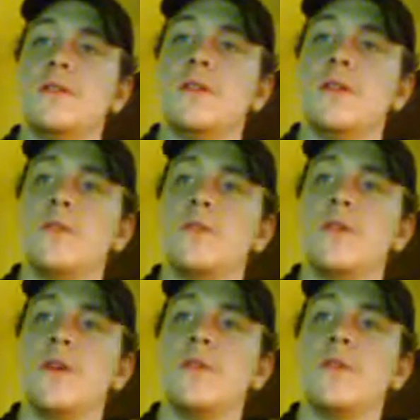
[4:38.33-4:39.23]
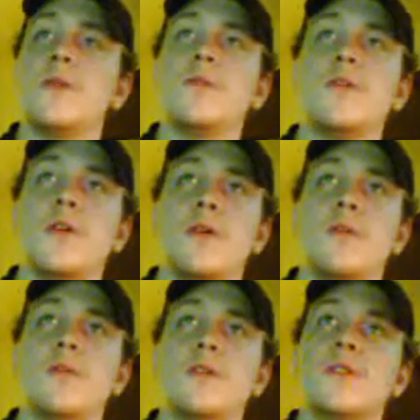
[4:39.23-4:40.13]

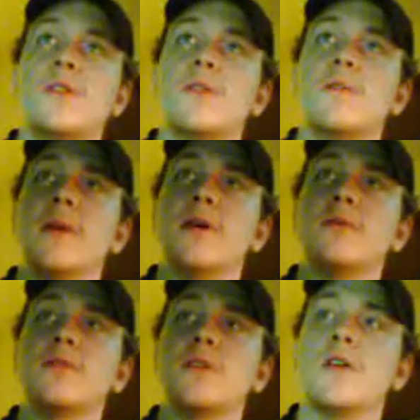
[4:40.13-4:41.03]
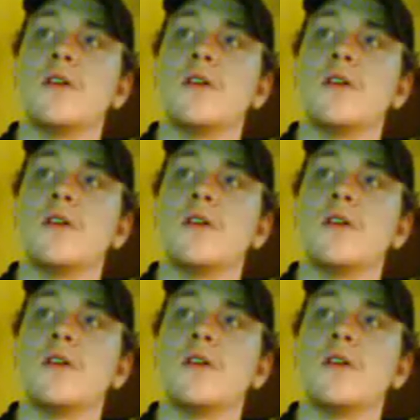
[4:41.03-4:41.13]
let's talk about